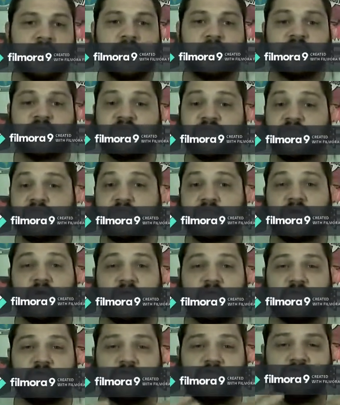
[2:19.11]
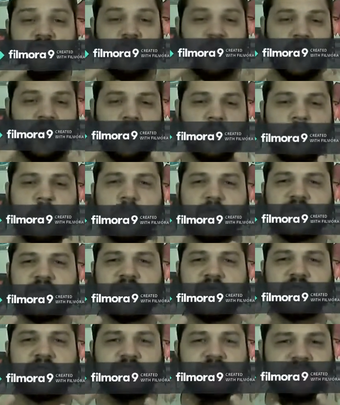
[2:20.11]
is it all boils
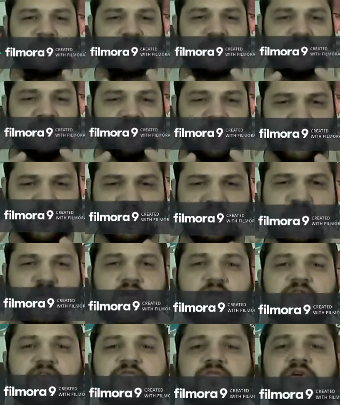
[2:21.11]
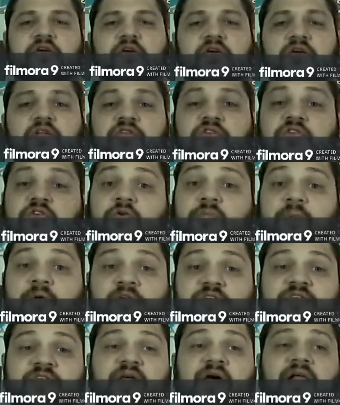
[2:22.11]
down first off to your
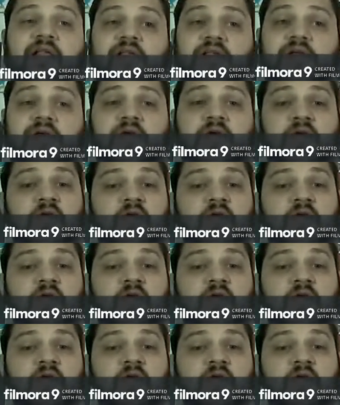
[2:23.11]
personality.